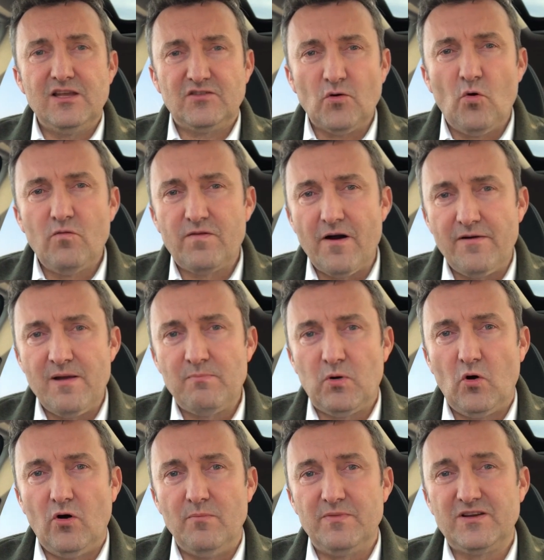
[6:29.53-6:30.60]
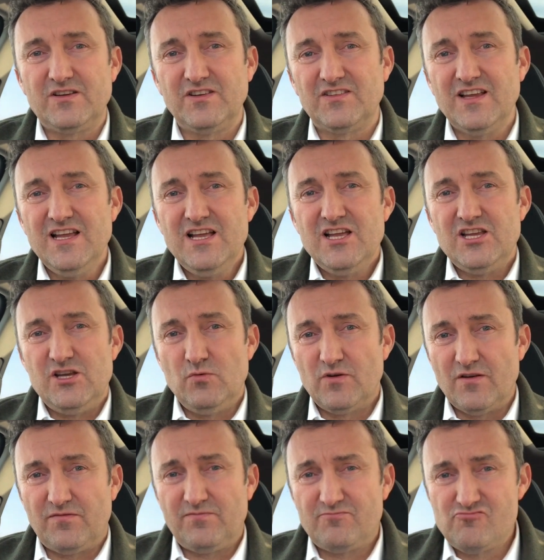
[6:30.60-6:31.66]
it's all very important because
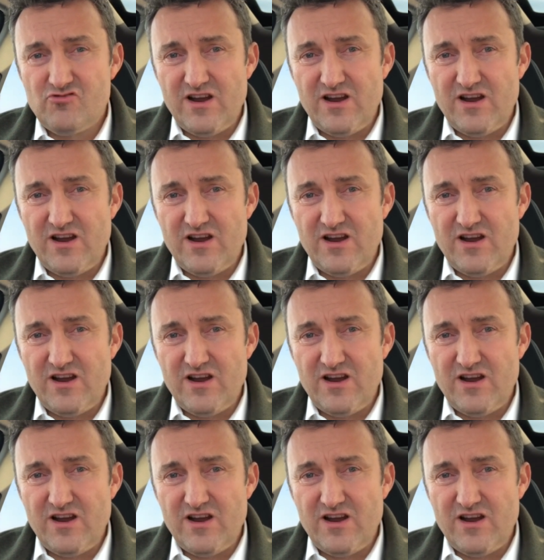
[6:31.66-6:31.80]
you want to